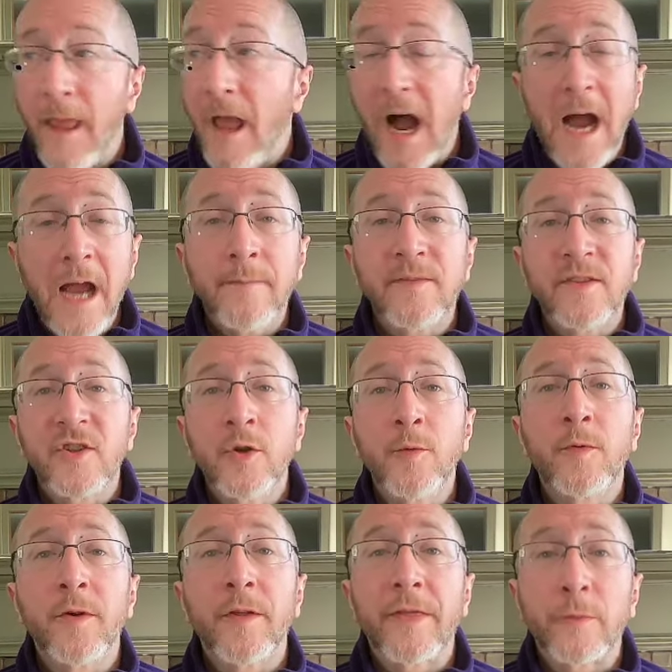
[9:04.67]
I am
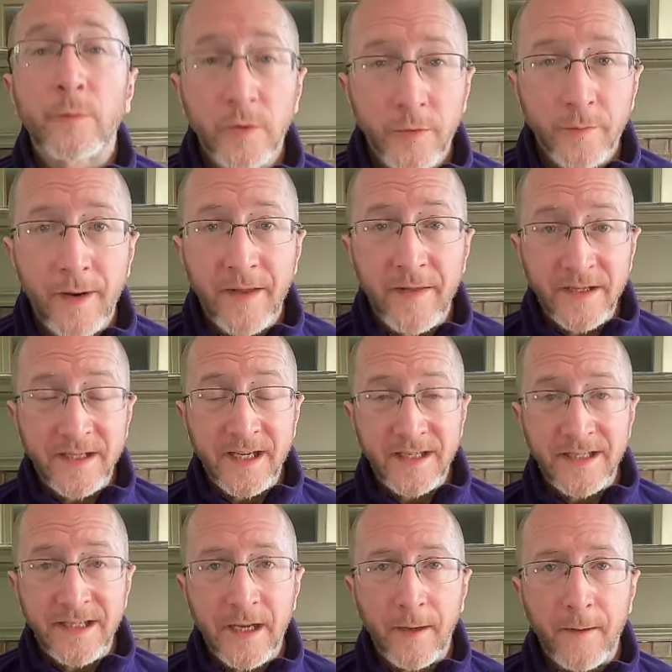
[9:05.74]
super thrilled by this
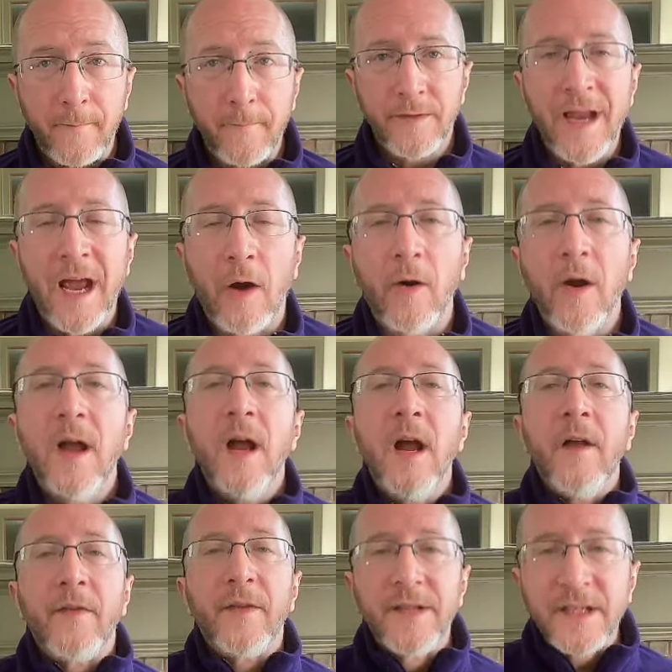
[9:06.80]
idea. Now,
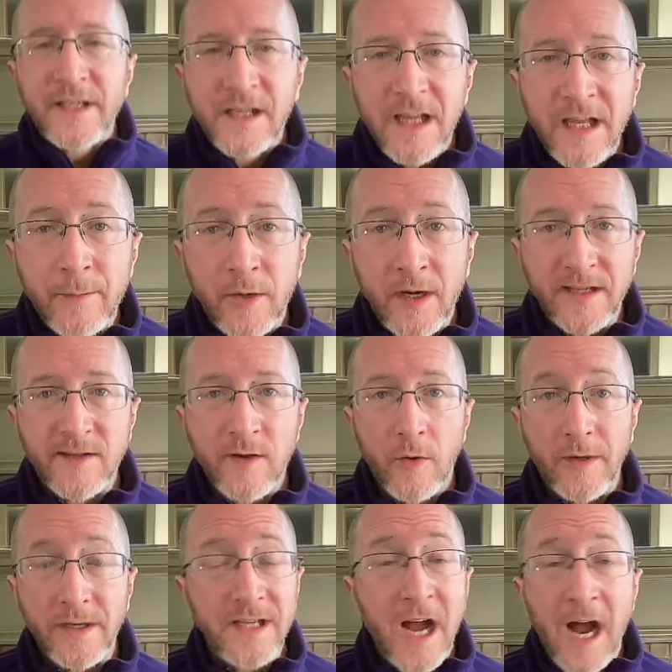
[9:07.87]
the disclaimer as
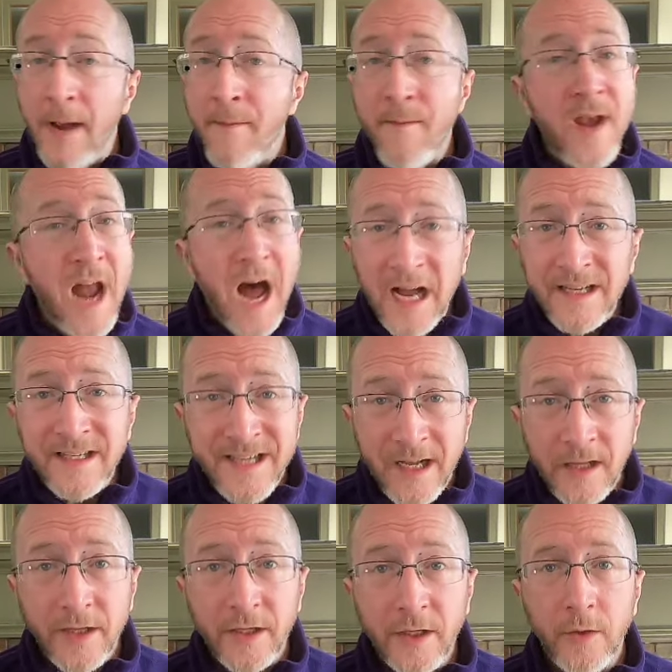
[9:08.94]
always, I'm not
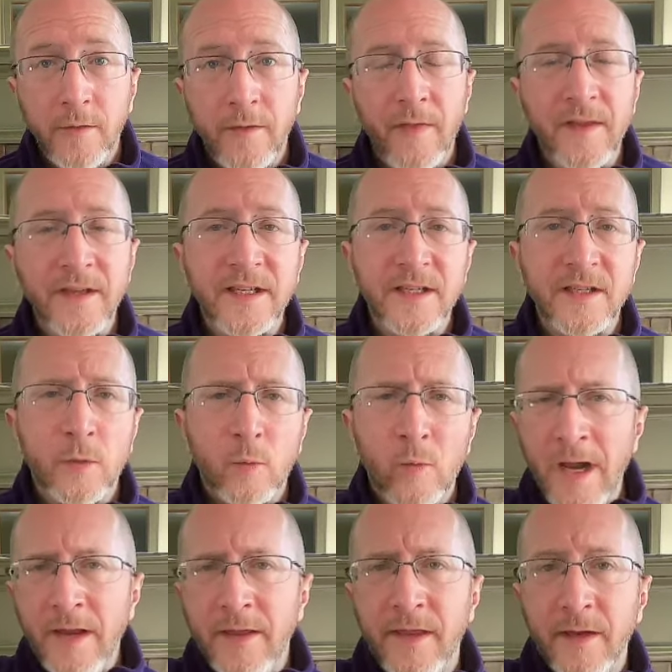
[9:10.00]
telling you that this is the
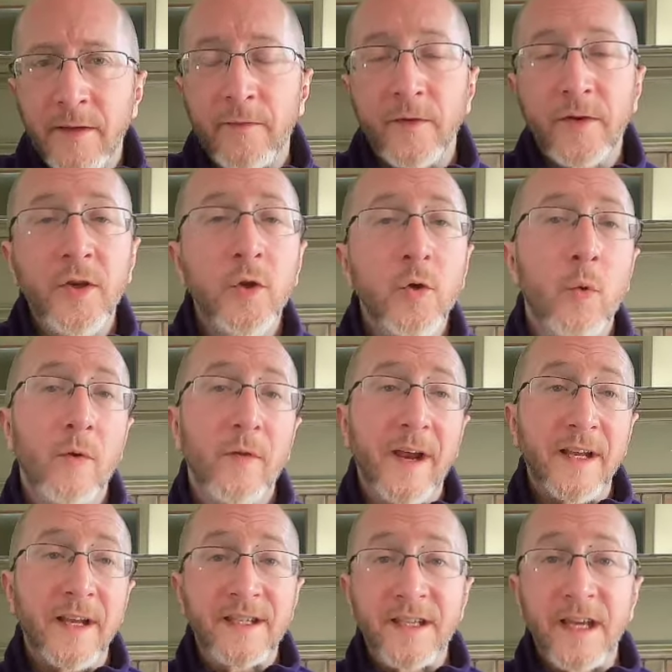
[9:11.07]
right thing for you or that
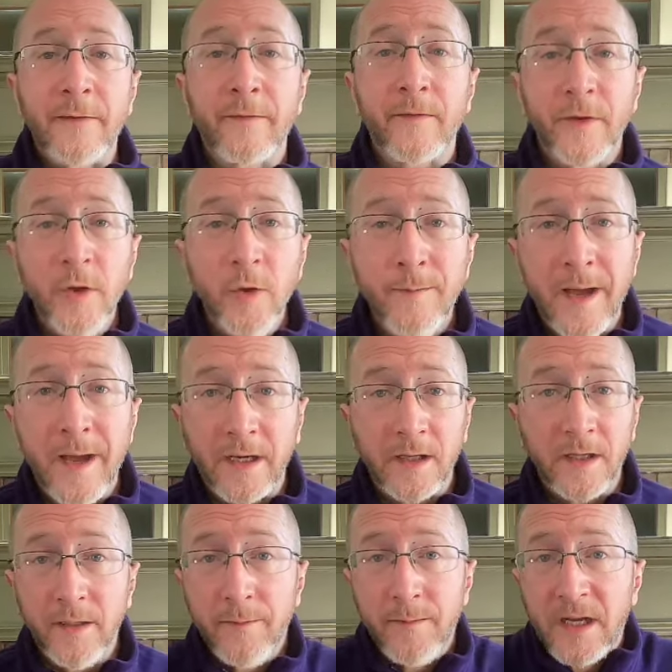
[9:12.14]
it's safe for you
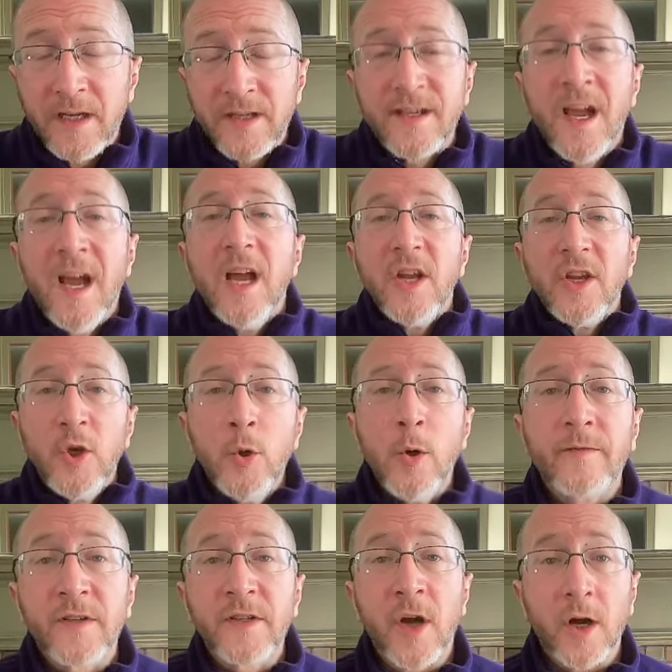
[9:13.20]
medically, because you have
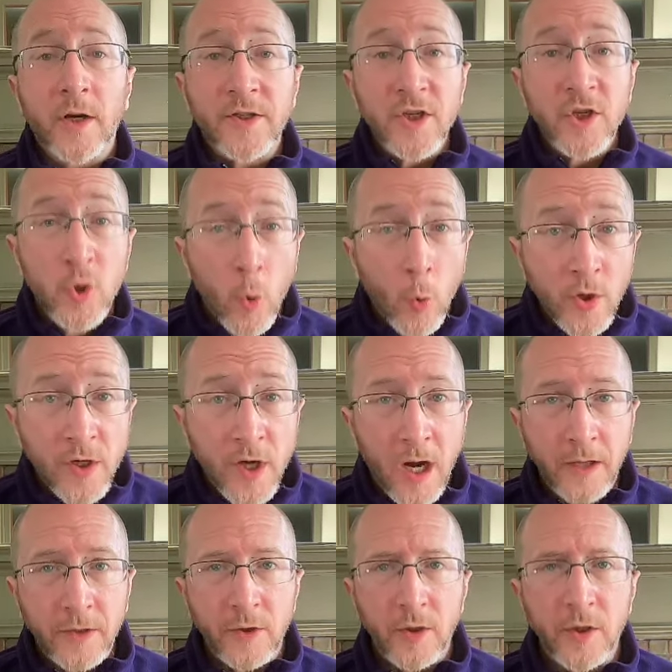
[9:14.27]
to talk to your
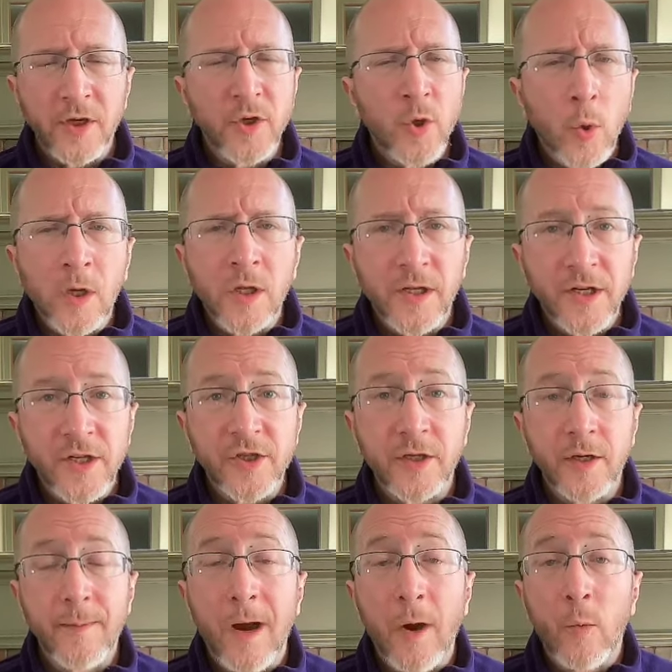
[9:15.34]
doctor, your clinician
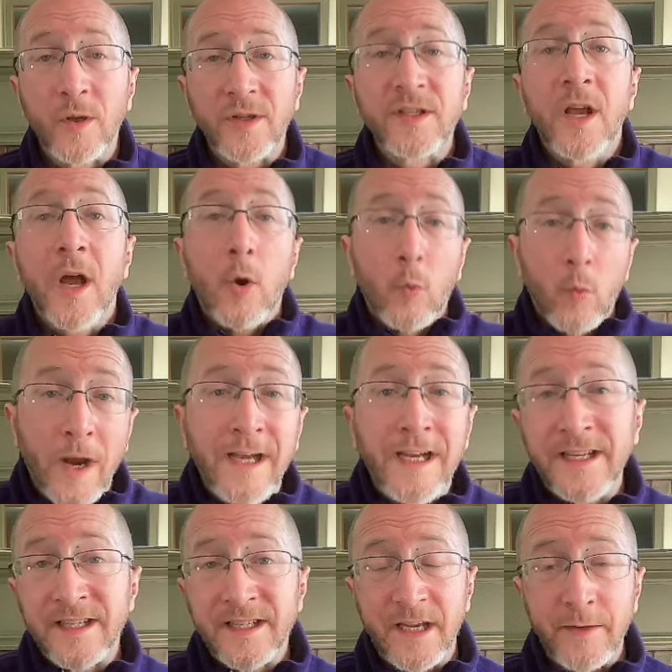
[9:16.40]
about what's right
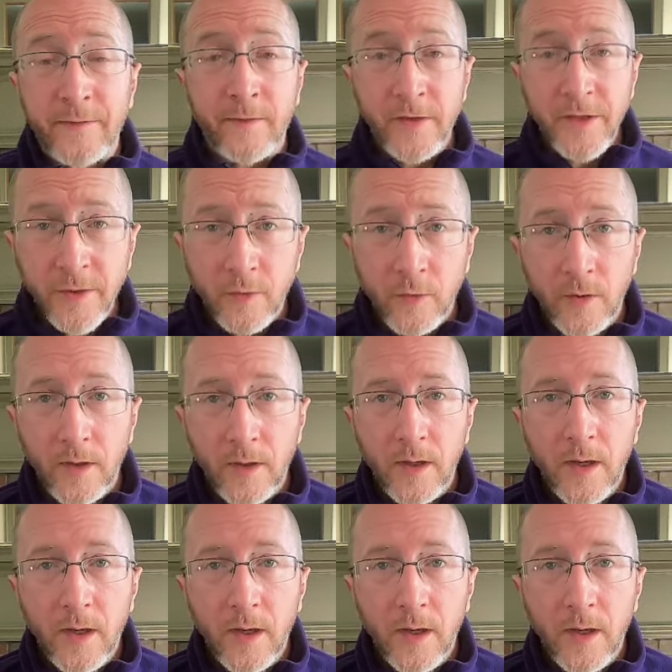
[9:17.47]
and safe for you.